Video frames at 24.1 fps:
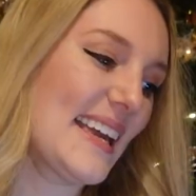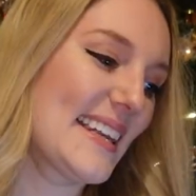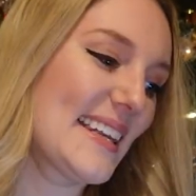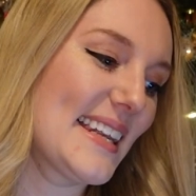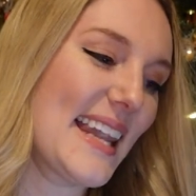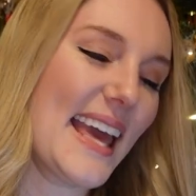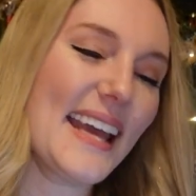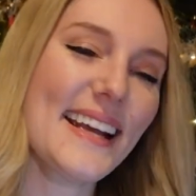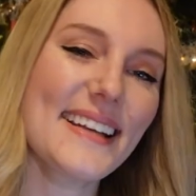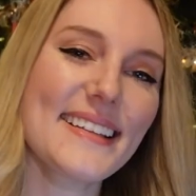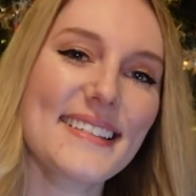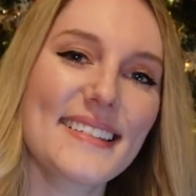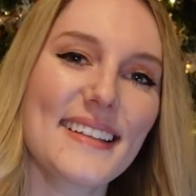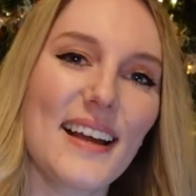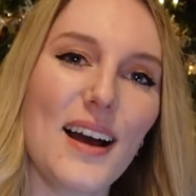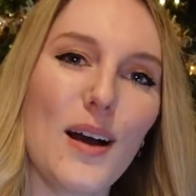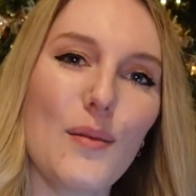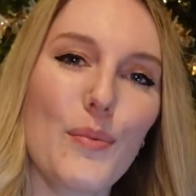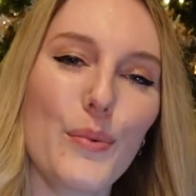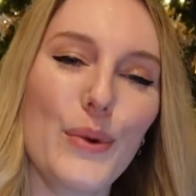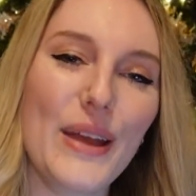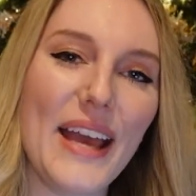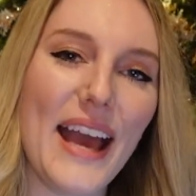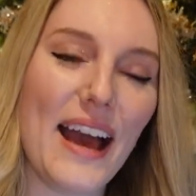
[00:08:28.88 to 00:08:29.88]
Next
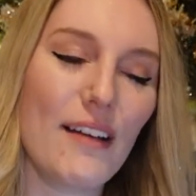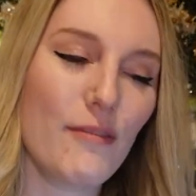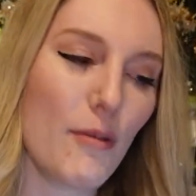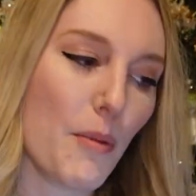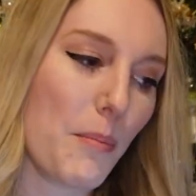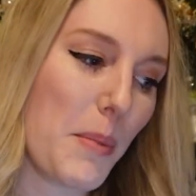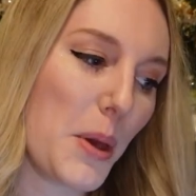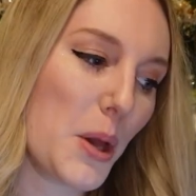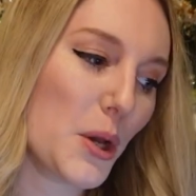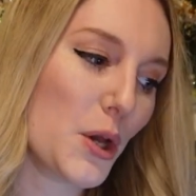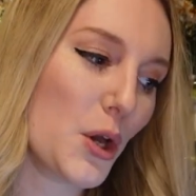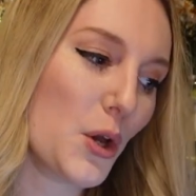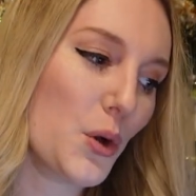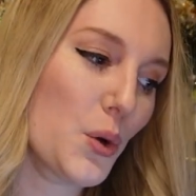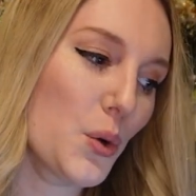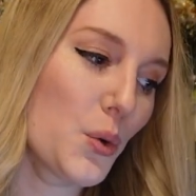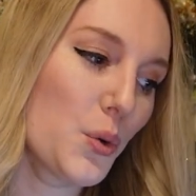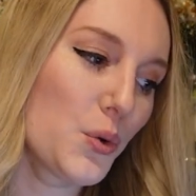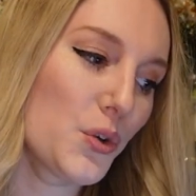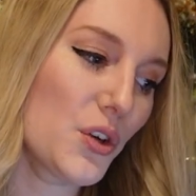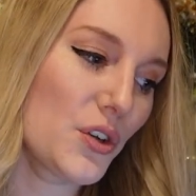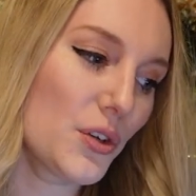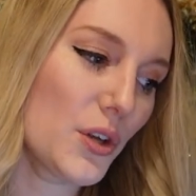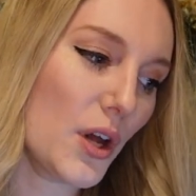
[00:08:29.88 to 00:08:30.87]
up we have a book
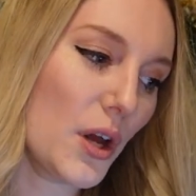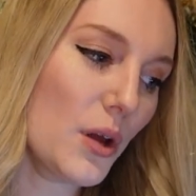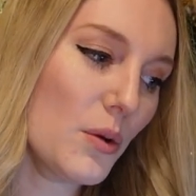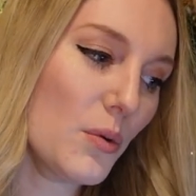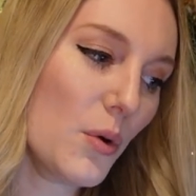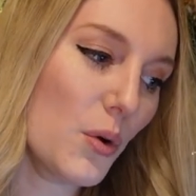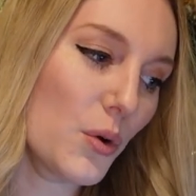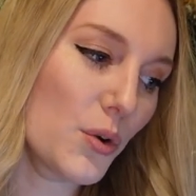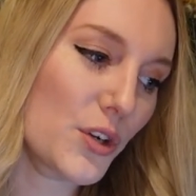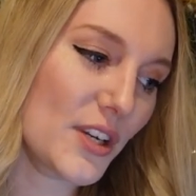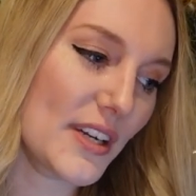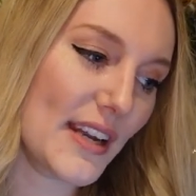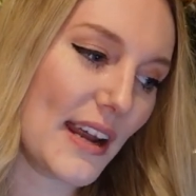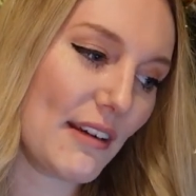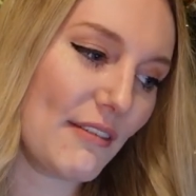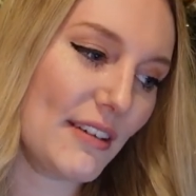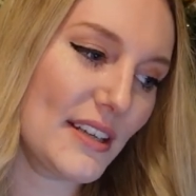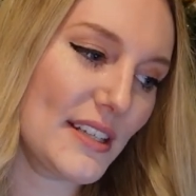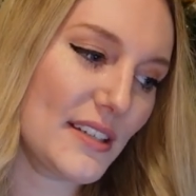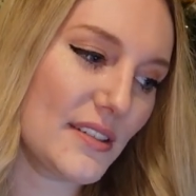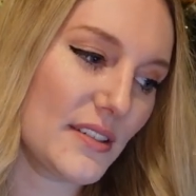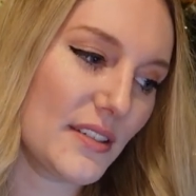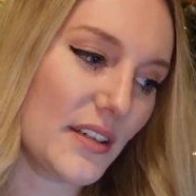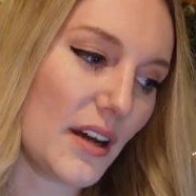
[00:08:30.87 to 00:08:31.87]
called No
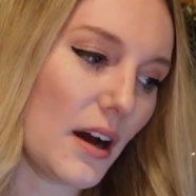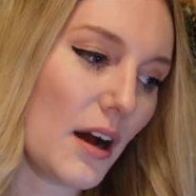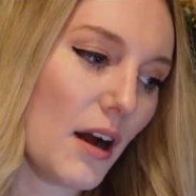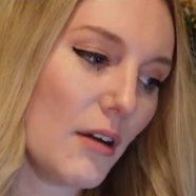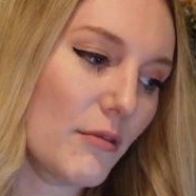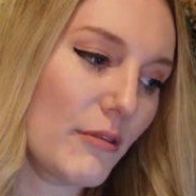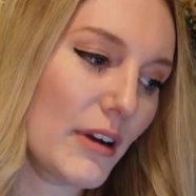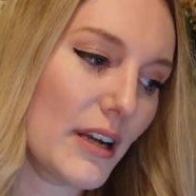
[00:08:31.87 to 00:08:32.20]
Ordinary Star,